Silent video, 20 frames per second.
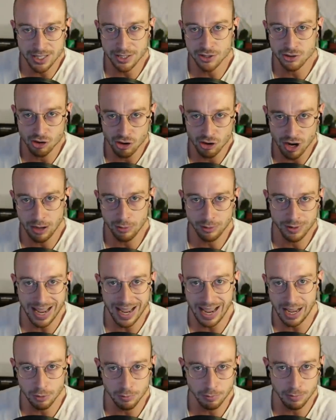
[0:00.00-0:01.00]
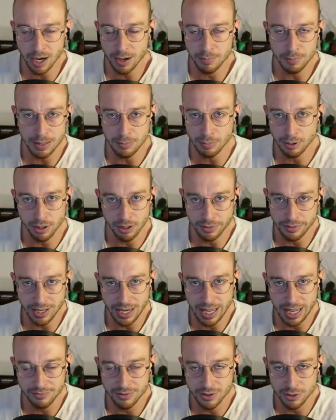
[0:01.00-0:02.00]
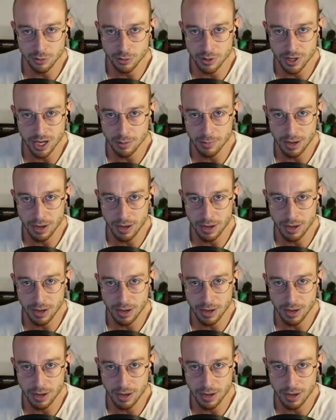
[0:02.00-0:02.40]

is drowned out by people on the left talking